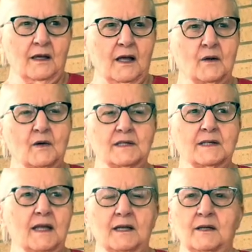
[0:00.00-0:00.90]
It wasn't
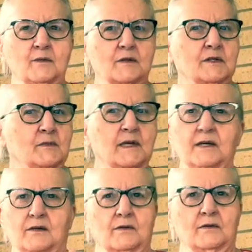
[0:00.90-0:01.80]
that he was mean
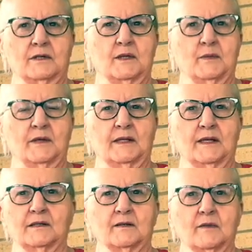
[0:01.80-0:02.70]
to her or something like
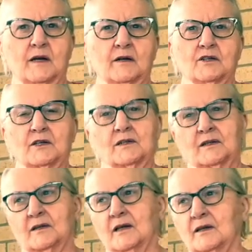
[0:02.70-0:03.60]
that. Their marriage, and
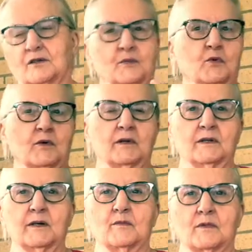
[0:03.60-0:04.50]
he supported
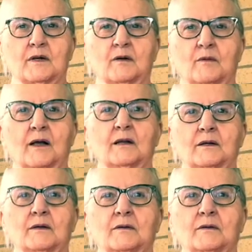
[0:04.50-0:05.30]
them really well, you know,